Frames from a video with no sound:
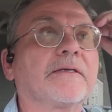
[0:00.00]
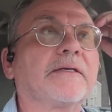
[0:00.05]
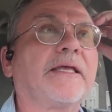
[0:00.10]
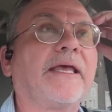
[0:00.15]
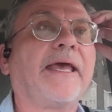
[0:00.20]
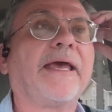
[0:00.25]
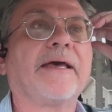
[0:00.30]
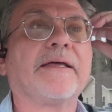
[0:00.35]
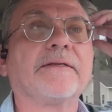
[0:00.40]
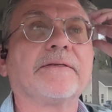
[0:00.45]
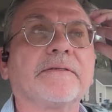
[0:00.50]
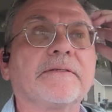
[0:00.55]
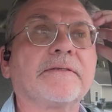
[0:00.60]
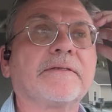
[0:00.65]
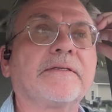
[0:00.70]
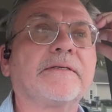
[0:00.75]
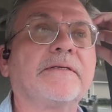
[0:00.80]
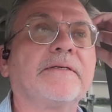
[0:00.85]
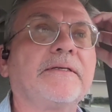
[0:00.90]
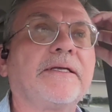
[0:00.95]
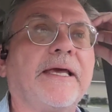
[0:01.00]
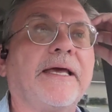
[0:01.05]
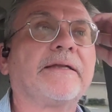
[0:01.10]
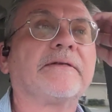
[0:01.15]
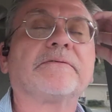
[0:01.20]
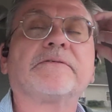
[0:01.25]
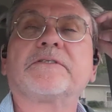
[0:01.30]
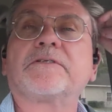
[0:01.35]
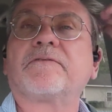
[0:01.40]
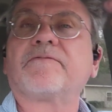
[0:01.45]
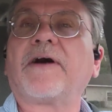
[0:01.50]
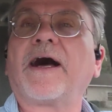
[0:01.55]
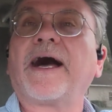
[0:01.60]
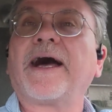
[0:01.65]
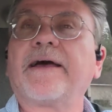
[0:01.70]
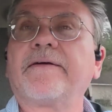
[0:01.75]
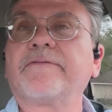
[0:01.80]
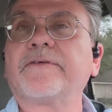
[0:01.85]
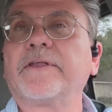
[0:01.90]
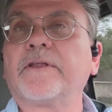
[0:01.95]
can
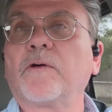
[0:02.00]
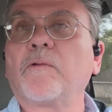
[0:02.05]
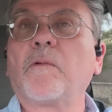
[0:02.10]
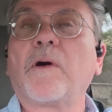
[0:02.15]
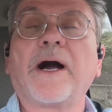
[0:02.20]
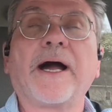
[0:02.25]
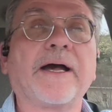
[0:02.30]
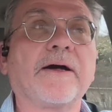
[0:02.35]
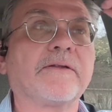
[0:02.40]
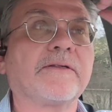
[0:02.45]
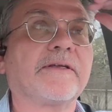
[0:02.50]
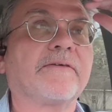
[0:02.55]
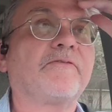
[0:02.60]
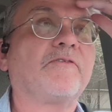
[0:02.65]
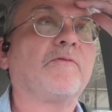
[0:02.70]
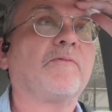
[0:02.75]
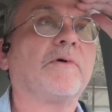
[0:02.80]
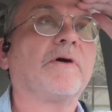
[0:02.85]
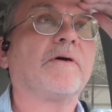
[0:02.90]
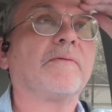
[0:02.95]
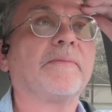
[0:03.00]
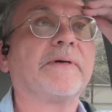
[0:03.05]
survive in the wild, if you will.